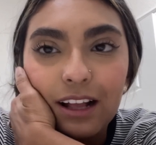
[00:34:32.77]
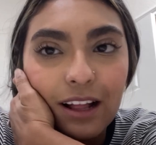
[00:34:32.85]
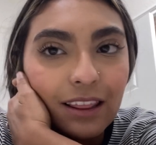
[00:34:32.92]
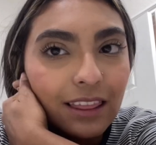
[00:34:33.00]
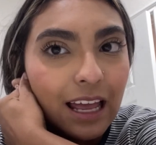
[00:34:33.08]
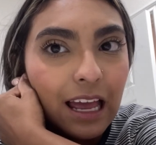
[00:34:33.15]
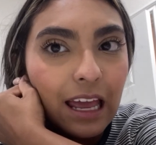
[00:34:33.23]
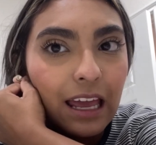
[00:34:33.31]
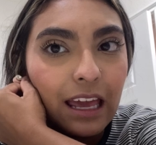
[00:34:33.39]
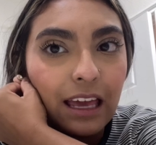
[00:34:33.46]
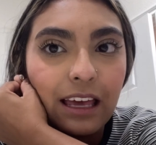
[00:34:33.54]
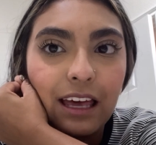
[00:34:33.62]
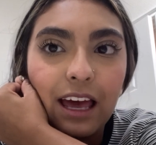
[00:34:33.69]

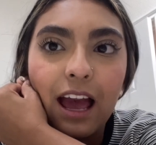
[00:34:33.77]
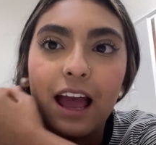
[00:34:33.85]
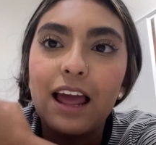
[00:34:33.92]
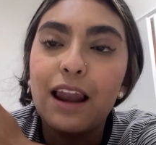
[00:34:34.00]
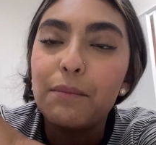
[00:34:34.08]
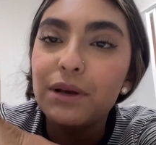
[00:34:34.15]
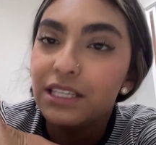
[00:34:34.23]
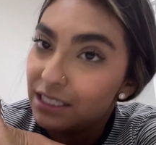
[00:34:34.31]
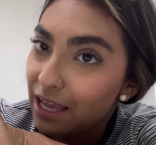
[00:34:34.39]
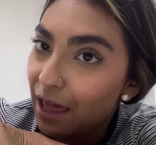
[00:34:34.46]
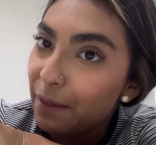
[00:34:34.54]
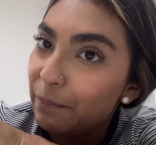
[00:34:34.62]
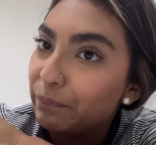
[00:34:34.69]
Like, and I must
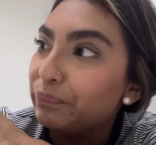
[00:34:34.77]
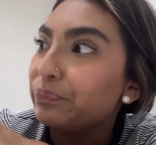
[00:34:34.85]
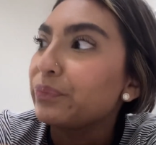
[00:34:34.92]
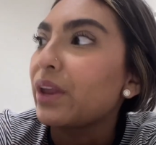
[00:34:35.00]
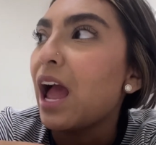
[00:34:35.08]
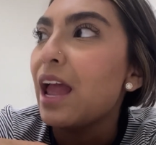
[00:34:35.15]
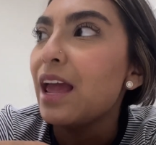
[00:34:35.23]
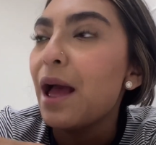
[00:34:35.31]
say, I